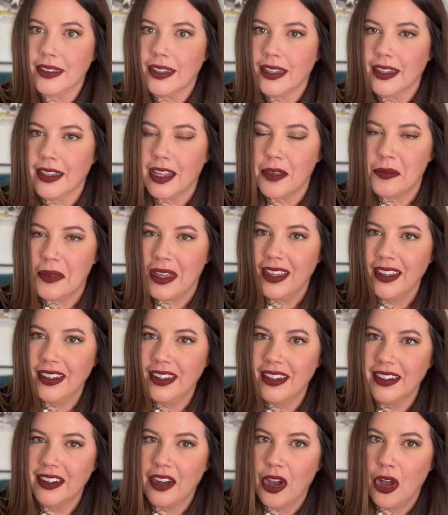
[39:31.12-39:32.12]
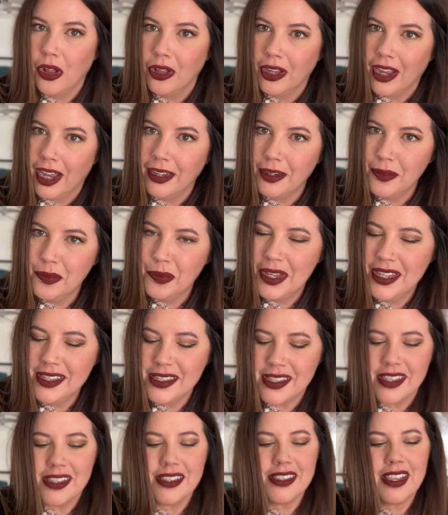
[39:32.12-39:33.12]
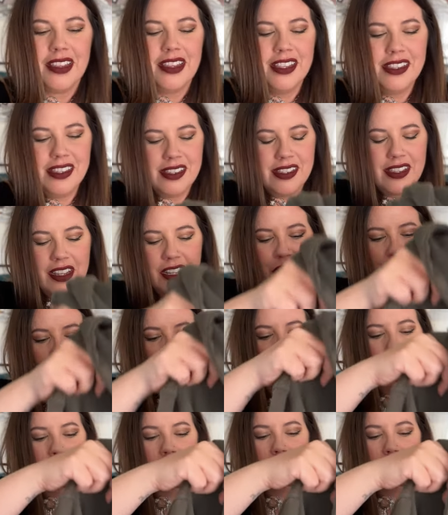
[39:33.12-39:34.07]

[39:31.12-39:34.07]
they make all cotton pieces. And this is a cute